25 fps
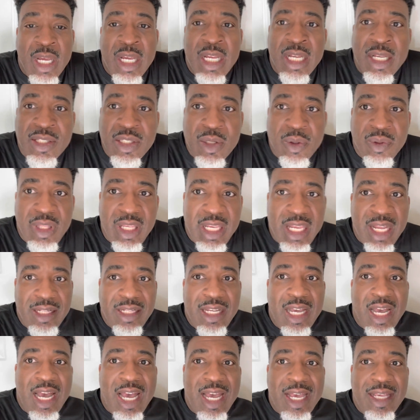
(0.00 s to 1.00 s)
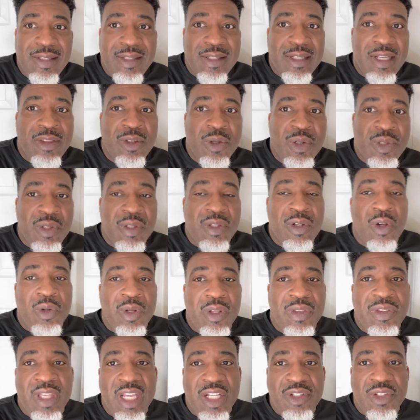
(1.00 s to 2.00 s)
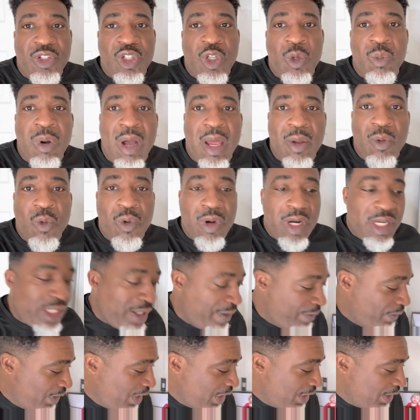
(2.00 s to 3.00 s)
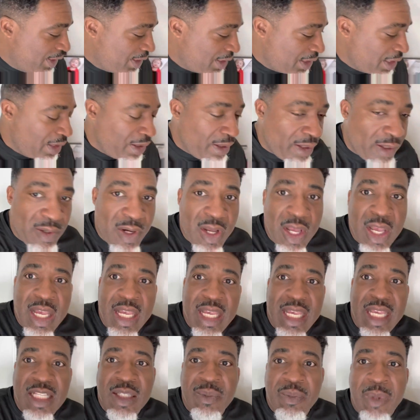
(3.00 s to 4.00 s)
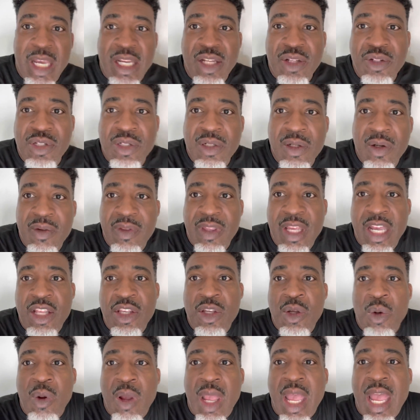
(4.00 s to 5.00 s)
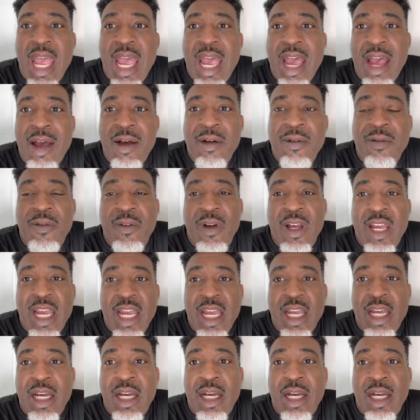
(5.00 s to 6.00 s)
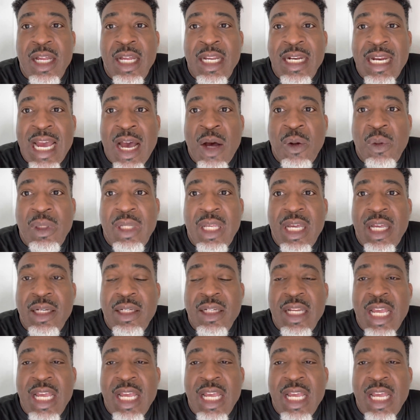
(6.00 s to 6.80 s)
So in the end, guys, uh, those are the only things that you probably want to definitely consider is making sure that you have a, uh, an outlet.